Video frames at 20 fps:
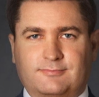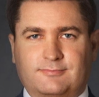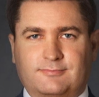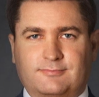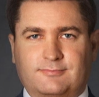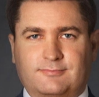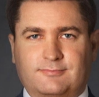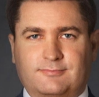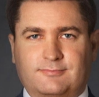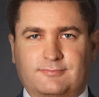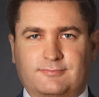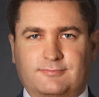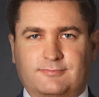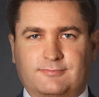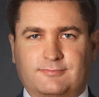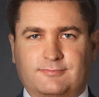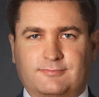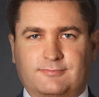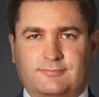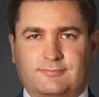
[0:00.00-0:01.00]

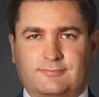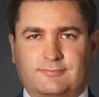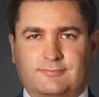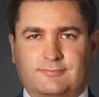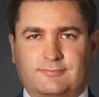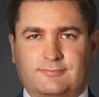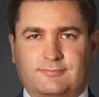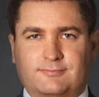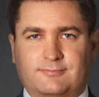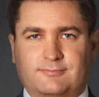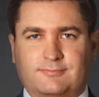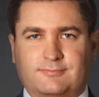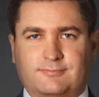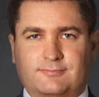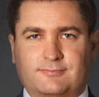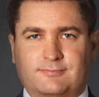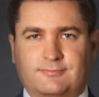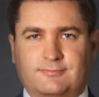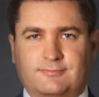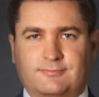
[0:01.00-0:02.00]

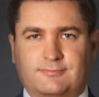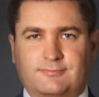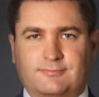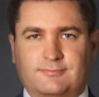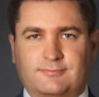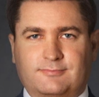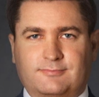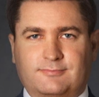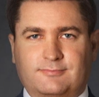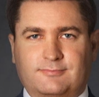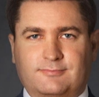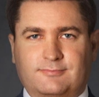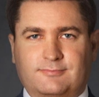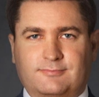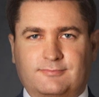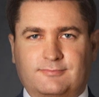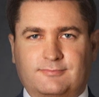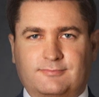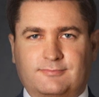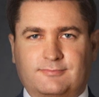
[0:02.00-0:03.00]

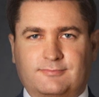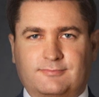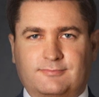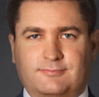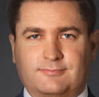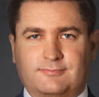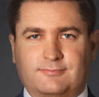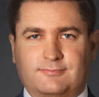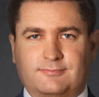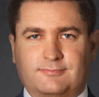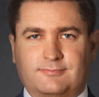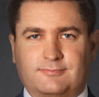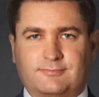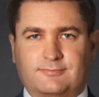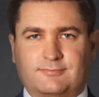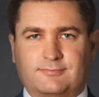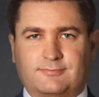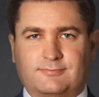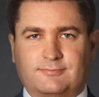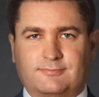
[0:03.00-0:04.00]

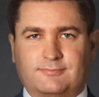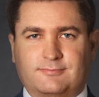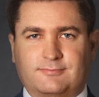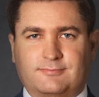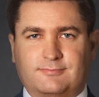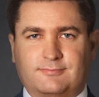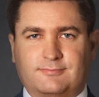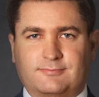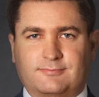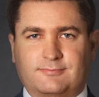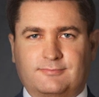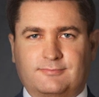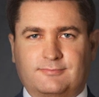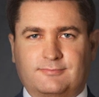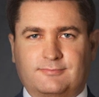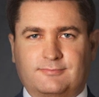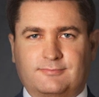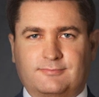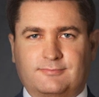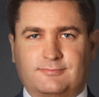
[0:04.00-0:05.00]

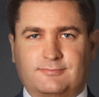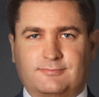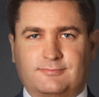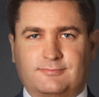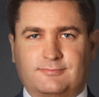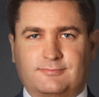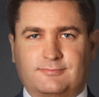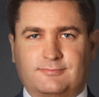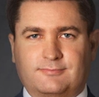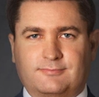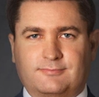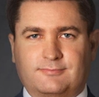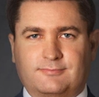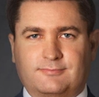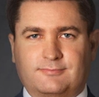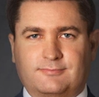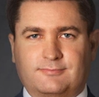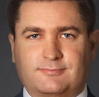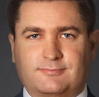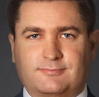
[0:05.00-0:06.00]

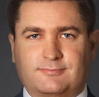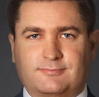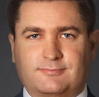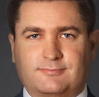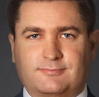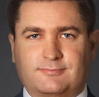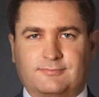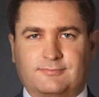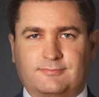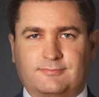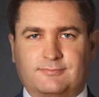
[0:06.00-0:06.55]
(no lip movement)